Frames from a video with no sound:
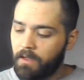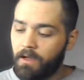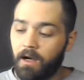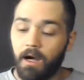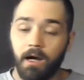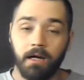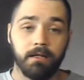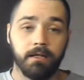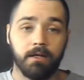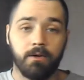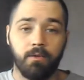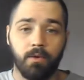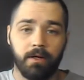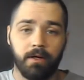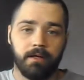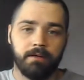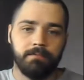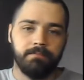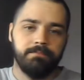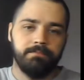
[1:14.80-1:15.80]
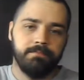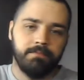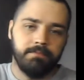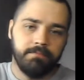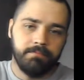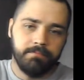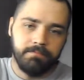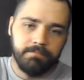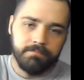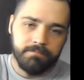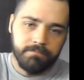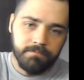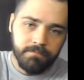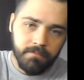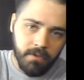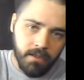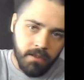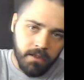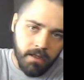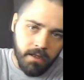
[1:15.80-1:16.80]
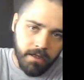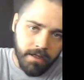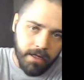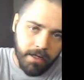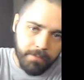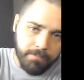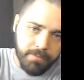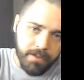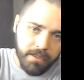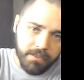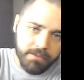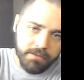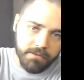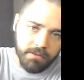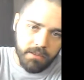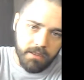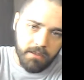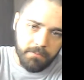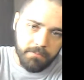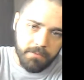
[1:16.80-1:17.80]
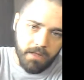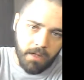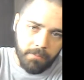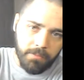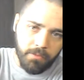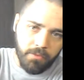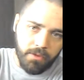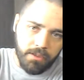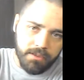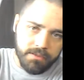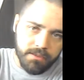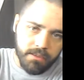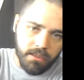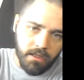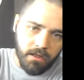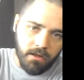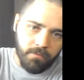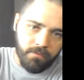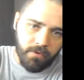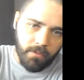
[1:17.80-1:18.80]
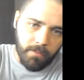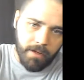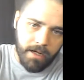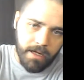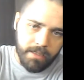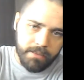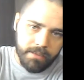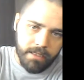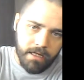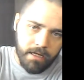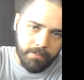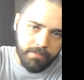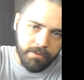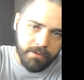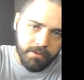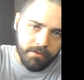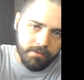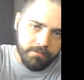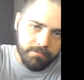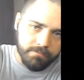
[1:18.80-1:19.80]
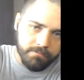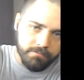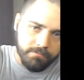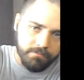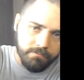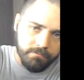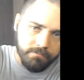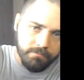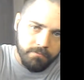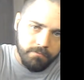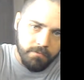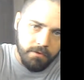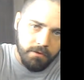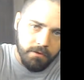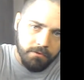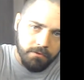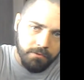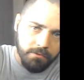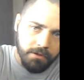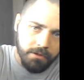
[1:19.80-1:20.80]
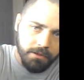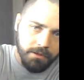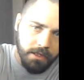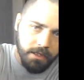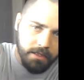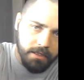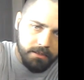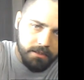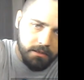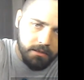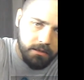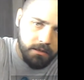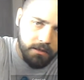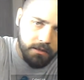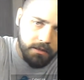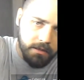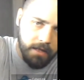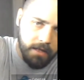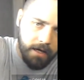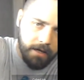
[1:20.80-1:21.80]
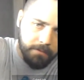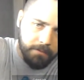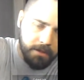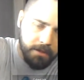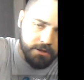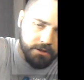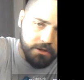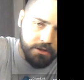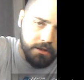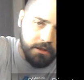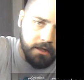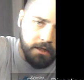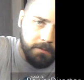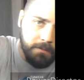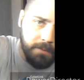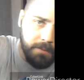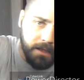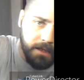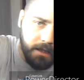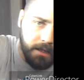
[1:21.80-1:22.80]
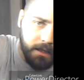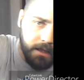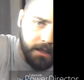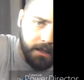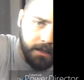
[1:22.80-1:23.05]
Harley Quinn. And I picked her up a couple weeks ago from Hot Topic. Real nice looking. I made sure to get picky